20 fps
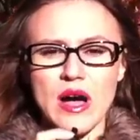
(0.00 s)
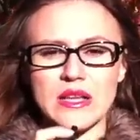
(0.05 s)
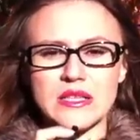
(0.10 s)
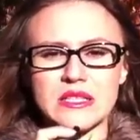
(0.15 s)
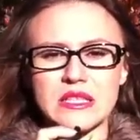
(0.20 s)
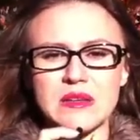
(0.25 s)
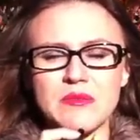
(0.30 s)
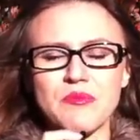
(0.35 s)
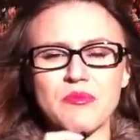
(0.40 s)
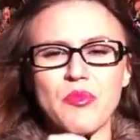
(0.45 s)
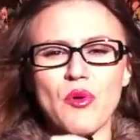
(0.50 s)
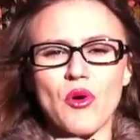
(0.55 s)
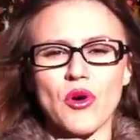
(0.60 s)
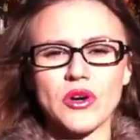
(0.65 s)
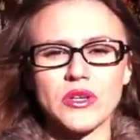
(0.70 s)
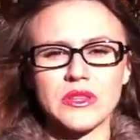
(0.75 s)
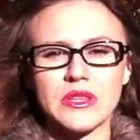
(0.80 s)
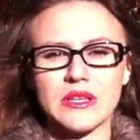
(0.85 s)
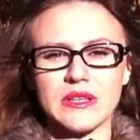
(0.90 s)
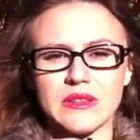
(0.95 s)
as
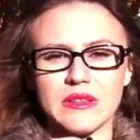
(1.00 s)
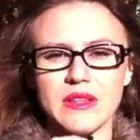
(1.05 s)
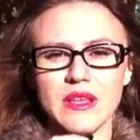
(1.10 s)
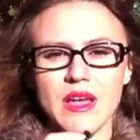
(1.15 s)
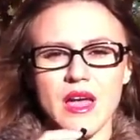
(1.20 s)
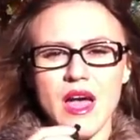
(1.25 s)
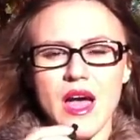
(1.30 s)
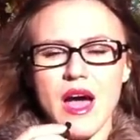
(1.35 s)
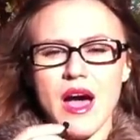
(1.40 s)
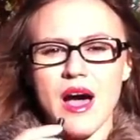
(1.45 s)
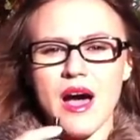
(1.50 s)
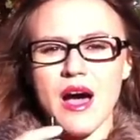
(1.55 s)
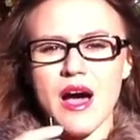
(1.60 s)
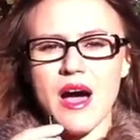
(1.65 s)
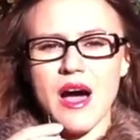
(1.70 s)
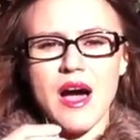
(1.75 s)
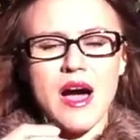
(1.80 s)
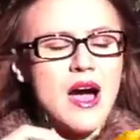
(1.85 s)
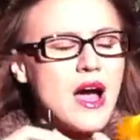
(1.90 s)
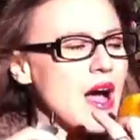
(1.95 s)
important
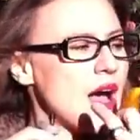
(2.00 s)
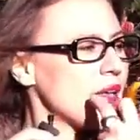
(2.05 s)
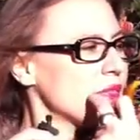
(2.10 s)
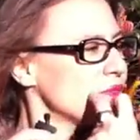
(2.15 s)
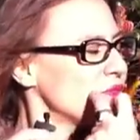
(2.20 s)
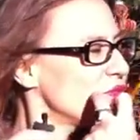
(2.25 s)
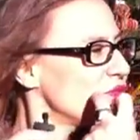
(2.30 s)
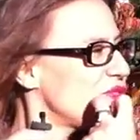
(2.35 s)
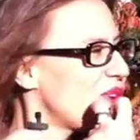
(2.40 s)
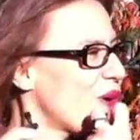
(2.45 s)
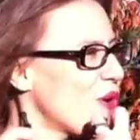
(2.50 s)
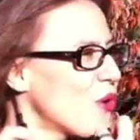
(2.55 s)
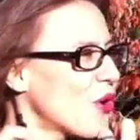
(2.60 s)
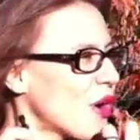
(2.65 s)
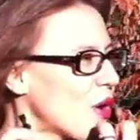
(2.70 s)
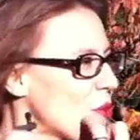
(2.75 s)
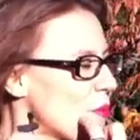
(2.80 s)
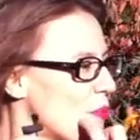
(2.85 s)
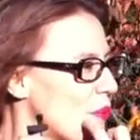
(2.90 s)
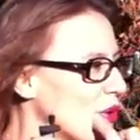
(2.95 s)
and
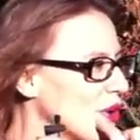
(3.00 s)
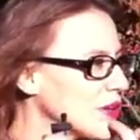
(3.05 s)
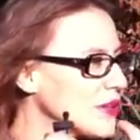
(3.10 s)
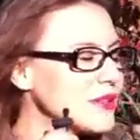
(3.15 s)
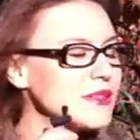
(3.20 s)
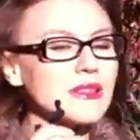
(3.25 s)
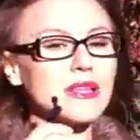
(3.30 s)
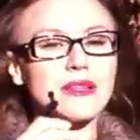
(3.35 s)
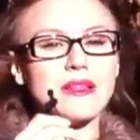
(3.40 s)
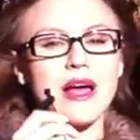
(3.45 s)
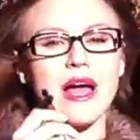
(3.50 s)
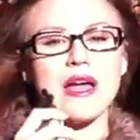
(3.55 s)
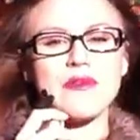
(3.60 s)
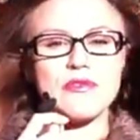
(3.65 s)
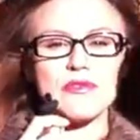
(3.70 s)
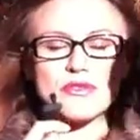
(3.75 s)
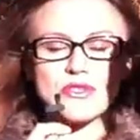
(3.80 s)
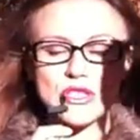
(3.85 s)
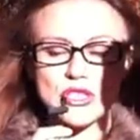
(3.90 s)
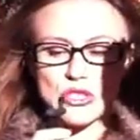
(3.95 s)
focal point in the
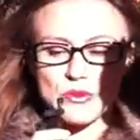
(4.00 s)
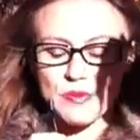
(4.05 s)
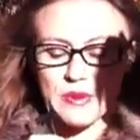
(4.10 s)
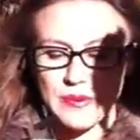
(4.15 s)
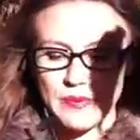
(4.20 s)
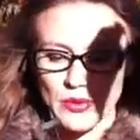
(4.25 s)
life of such